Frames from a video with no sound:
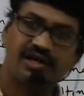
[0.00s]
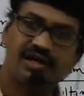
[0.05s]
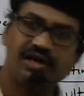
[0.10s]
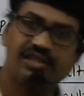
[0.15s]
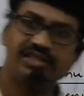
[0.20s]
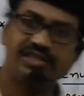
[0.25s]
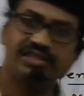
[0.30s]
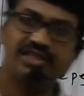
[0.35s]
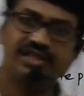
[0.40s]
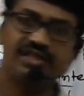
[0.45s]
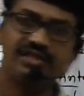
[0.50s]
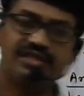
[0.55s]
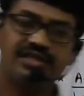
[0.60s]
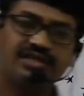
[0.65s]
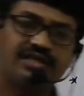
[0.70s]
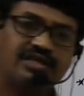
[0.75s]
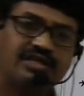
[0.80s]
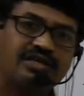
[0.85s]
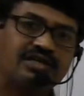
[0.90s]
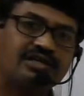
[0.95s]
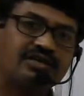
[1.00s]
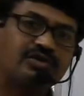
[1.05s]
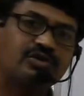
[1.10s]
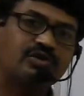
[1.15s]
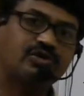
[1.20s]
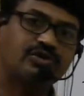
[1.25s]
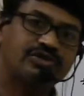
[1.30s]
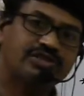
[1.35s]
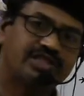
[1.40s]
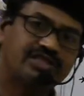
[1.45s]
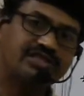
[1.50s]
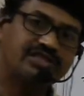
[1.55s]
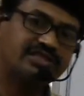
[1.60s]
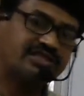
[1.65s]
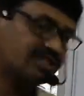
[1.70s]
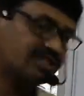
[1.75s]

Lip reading: all these are core shells,